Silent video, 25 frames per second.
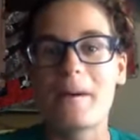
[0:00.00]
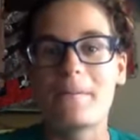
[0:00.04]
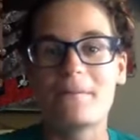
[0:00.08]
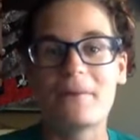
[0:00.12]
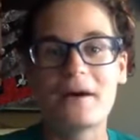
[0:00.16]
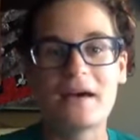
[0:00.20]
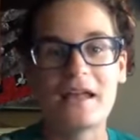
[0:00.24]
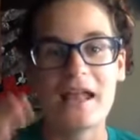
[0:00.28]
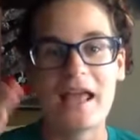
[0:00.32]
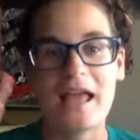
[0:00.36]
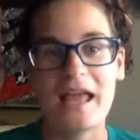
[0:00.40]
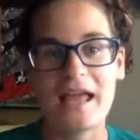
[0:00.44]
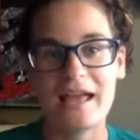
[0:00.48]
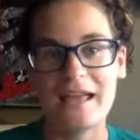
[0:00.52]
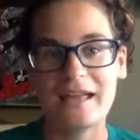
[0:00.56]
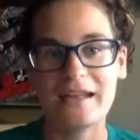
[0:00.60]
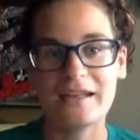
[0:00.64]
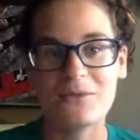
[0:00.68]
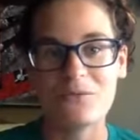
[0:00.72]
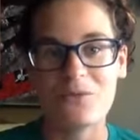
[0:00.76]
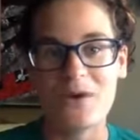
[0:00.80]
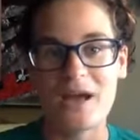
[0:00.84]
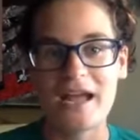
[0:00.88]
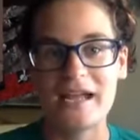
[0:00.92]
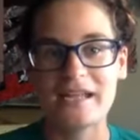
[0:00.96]
But
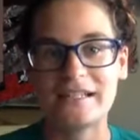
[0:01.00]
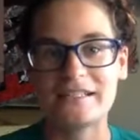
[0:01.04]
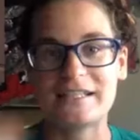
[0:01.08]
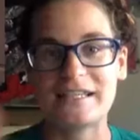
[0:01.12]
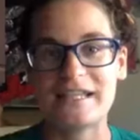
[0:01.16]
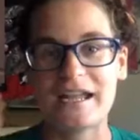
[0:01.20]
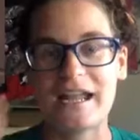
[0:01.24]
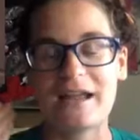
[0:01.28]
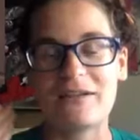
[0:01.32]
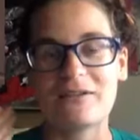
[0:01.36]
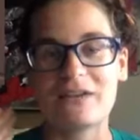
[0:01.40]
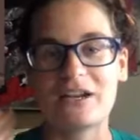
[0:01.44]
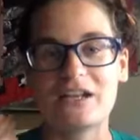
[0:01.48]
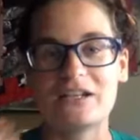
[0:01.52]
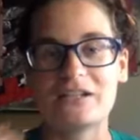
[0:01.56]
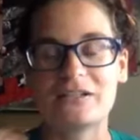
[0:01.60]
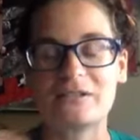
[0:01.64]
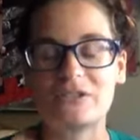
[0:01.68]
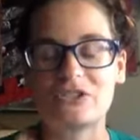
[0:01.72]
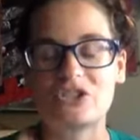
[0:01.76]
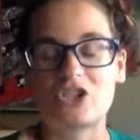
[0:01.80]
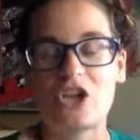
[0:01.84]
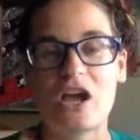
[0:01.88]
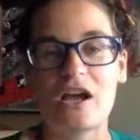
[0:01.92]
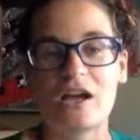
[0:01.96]
anyway, today I'm going to
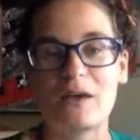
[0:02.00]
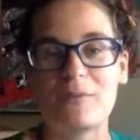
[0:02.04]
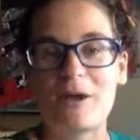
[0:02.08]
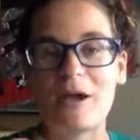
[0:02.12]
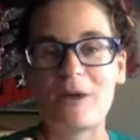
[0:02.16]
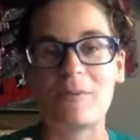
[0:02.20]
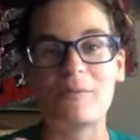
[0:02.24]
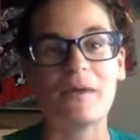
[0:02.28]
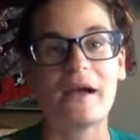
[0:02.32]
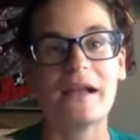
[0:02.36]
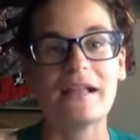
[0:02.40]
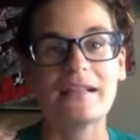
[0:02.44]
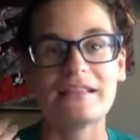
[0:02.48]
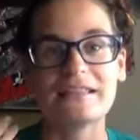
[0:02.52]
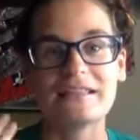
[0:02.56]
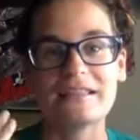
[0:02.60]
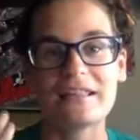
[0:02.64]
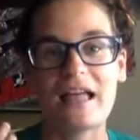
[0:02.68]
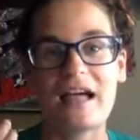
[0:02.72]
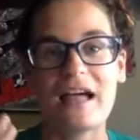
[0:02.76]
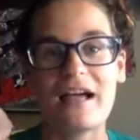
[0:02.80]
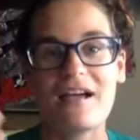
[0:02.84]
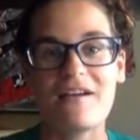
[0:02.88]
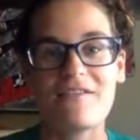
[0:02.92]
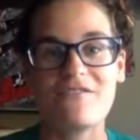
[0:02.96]
talk about my
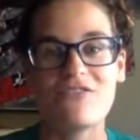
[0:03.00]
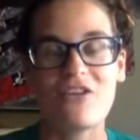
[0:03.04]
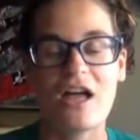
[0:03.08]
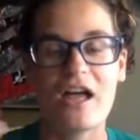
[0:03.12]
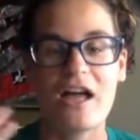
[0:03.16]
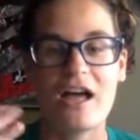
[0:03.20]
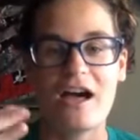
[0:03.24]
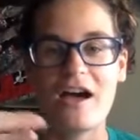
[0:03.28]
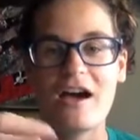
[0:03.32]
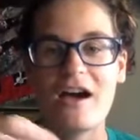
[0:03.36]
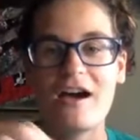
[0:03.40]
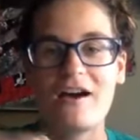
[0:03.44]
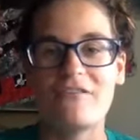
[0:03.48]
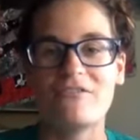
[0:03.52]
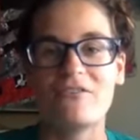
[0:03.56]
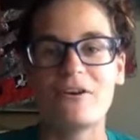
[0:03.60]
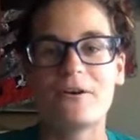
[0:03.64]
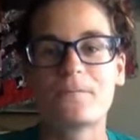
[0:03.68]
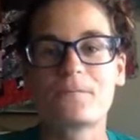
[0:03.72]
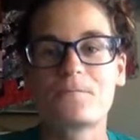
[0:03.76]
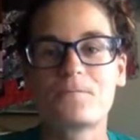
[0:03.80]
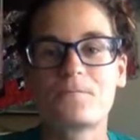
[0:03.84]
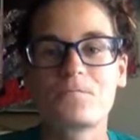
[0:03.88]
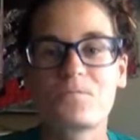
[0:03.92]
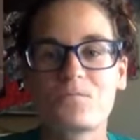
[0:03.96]
love of
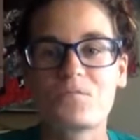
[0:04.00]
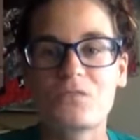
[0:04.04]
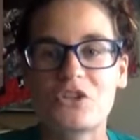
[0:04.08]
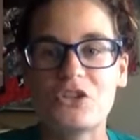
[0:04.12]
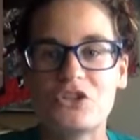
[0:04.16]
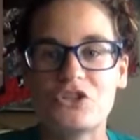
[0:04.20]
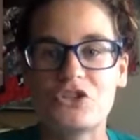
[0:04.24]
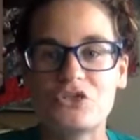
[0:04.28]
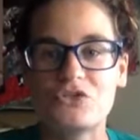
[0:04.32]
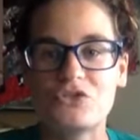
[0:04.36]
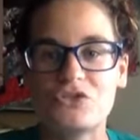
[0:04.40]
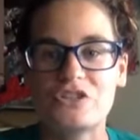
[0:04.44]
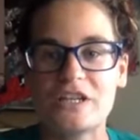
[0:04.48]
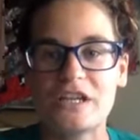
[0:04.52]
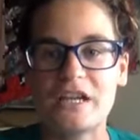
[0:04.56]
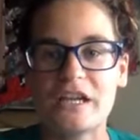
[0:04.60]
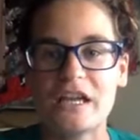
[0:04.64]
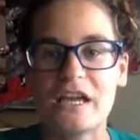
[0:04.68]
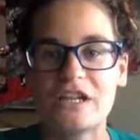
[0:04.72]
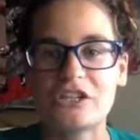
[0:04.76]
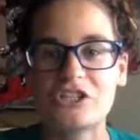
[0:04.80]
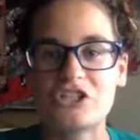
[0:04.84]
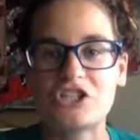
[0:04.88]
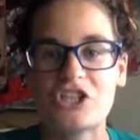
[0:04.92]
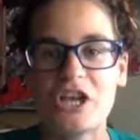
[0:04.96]
using
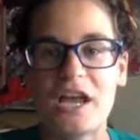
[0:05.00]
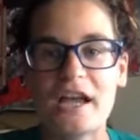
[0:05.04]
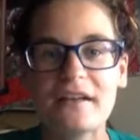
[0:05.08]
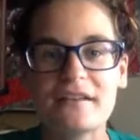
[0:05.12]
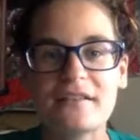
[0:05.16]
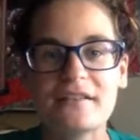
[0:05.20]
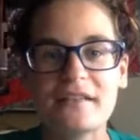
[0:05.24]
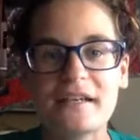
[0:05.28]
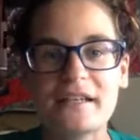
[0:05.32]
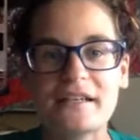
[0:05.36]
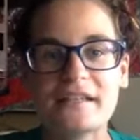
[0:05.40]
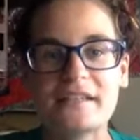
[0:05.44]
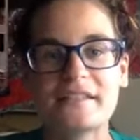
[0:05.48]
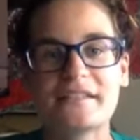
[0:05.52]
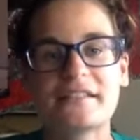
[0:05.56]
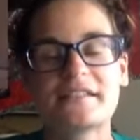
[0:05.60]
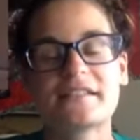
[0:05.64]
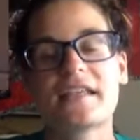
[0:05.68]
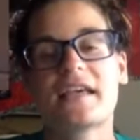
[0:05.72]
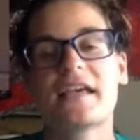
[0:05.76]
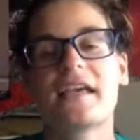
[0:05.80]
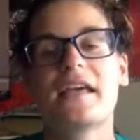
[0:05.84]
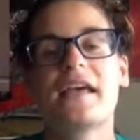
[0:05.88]
checklists.